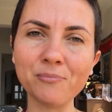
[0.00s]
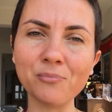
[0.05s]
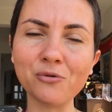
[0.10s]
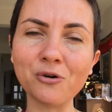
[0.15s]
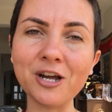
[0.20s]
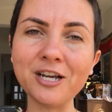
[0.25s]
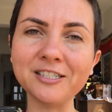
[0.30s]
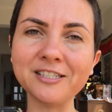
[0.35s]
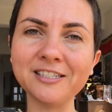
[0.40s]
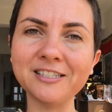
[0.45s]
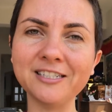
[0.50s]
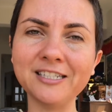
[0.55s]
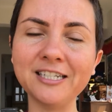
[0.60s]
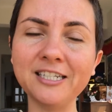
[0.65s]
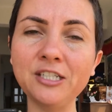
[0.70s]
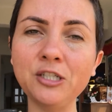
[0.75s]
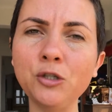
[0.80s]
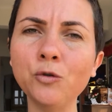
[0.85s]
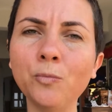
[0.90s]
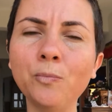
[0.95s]
present
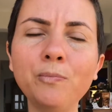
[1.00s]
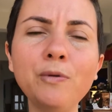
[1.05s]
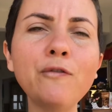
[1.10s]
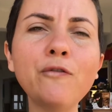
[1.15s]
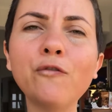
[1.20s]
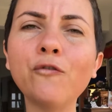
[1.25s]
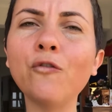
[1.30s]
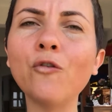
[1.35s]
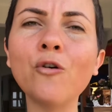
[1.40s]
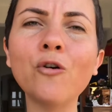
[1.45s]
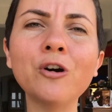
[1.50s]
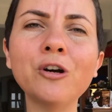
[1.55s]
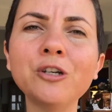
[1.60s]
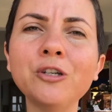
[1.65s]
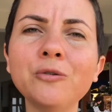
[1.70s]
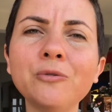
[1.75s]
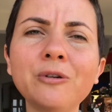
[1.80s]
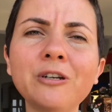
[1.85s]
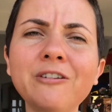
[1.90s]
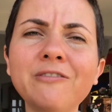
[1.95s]
in you before
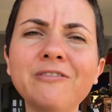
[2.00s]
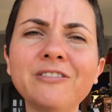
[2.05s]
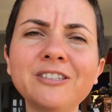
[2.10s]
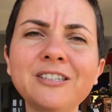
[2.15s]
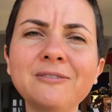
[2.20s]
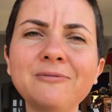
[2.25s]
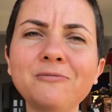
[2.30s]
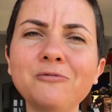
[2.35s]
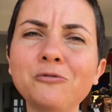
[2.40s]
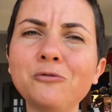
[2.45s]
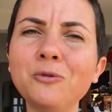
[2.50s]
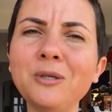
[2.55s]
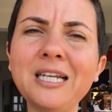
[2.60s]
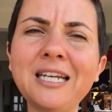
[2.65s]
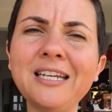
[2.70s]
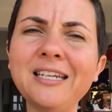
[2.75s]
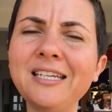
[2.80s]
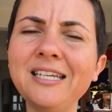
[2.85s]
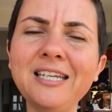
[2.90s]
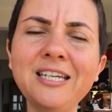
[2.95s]
you even
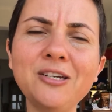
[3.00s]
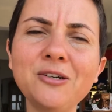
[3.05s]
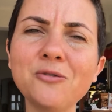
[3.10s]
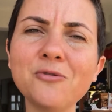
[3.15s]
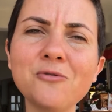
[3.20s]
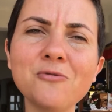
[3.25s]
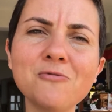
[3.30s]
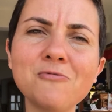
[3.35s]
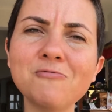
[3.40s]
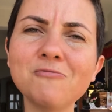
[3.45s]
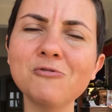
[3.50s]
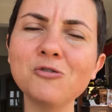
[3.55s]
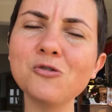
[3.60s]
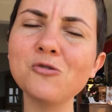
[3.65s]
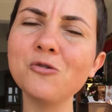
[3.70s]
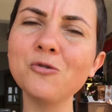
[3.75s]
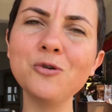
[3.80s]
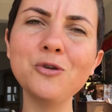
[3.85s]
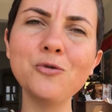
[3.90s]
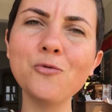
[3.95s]
really knew
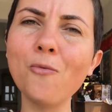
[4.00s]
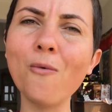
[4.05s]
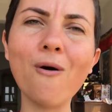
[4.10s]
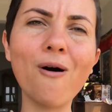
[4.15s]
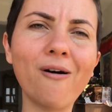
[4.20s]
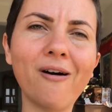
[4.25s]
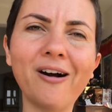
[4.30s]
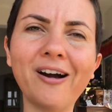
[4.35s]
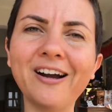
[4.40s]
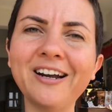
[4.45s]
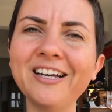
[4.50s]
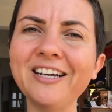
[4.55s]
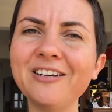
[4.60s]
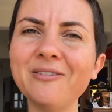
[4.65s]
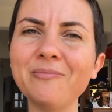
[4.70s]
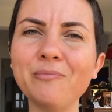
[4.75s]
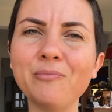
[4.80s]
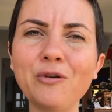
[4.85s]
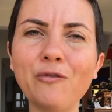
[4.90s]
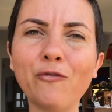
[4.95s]
who you are
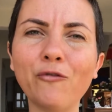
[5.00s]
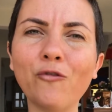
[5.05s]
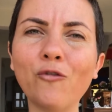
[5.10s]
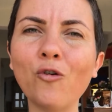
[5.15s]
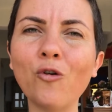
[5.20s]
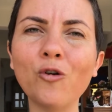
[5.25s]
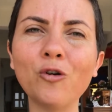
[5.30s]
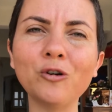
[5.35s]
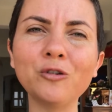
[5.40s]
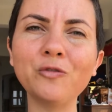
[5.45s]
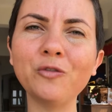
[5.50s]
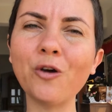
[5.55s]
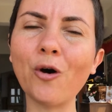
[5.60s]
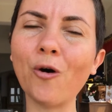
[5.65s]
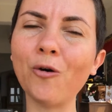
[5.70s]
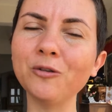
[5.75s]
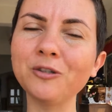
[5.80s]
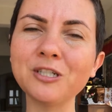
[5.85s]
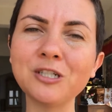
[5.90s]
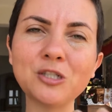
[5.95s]
before
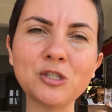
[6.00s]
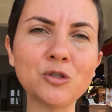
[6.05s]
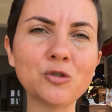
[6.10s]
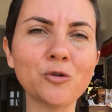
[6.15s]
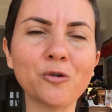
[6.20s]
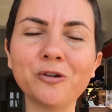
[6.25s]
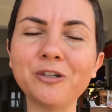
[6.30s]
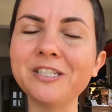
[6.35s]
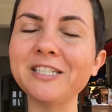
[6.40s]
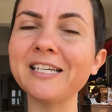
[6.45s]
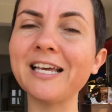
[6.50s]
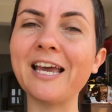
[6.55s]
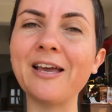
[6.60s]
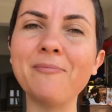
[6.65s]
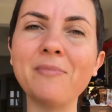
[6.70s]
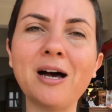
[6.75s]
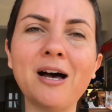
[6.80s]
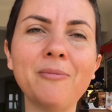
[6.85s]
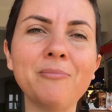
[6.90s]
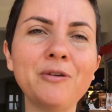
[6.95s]
all the stories
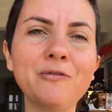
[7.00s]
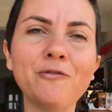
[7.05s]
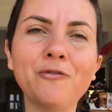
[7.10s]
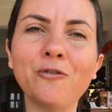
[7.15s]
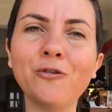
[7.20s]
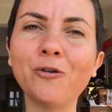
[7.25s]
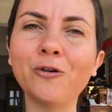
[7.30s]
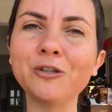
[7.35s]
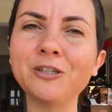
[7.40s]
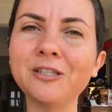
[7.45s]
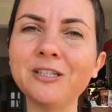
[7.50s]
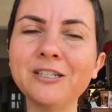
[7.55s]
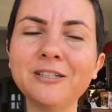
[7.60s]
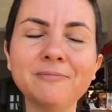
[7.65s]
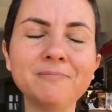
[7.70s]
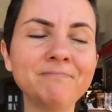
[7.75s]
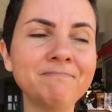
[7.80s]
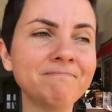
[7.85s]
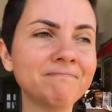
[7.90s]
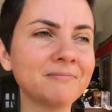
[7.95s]
came up before
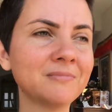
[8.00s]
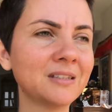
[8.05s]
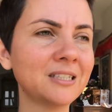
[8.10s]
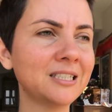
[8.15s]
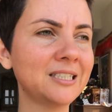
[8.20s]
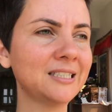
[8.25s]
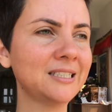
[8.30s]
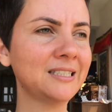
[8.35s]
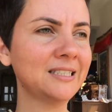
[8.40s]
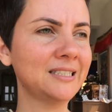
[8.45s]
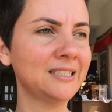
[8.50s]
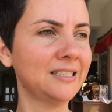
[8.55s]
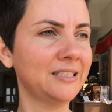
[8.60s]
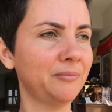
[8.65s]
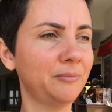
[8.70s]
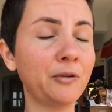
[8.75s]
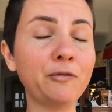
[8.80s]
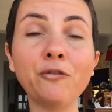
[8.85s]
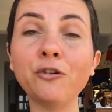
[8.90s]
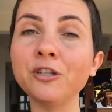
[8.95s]
the
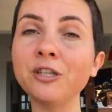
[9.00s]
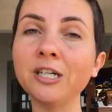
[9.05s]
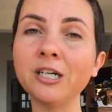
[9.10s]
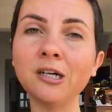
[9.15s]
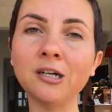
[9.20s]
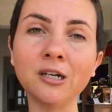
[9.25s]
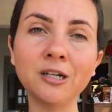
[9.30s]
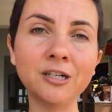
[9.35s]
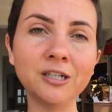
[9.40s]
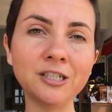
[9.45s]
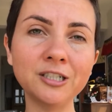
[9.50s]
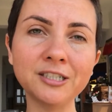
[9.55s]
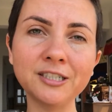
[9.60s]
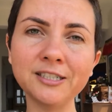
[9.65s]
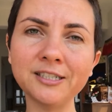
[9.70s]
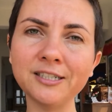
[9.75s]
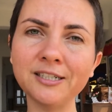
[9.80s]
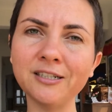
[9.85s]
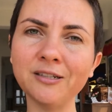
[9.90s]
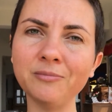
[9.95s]
before the
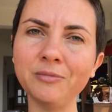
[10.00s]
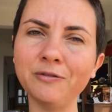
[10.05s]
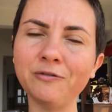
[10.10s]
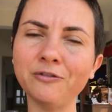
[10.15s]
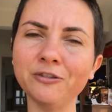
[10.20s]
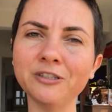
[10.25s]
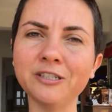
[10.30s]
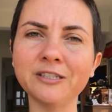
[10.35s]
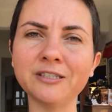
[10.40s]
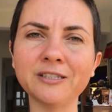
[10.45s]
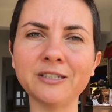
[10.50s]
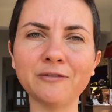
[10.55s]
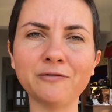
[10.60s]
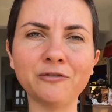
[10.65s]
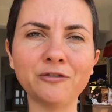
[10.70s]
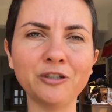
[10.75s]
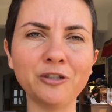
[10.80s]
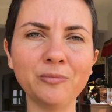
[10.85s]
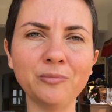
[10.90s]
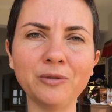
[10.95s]
hurt before the
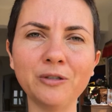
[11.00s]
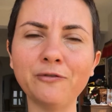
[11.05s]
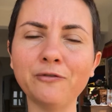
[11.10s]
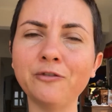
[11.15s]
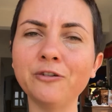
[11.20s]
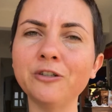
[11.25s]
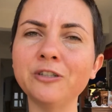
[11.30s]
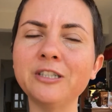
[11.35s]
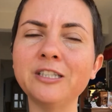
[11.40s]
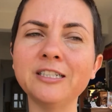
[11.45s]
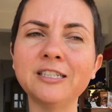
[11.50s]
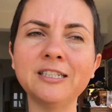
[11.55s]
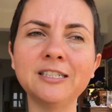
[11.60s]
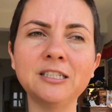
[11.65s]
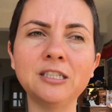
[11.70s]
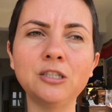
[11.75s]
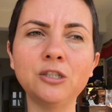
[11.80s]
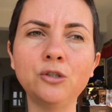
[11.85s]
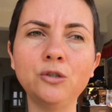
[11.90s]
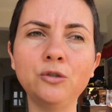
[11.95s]
suffering before
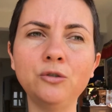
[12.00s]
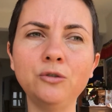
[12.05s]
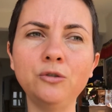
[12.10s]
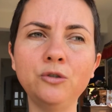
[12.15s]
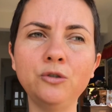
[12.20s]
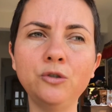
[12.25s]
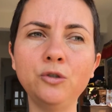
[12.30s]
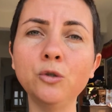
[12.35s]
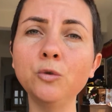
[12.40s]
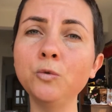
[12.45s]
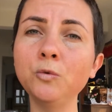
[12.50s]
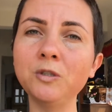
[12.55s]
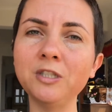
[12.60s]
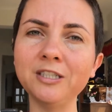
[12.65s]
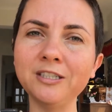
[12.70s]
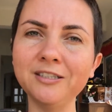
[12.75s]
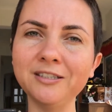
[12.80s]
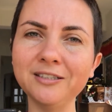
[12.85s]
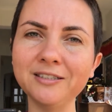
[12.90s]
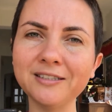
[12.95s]
the
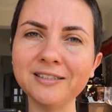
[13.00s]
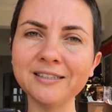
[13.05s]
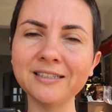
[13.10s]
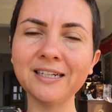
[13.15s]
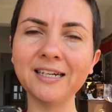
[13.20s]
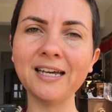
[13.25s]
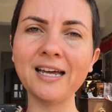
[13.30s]
duties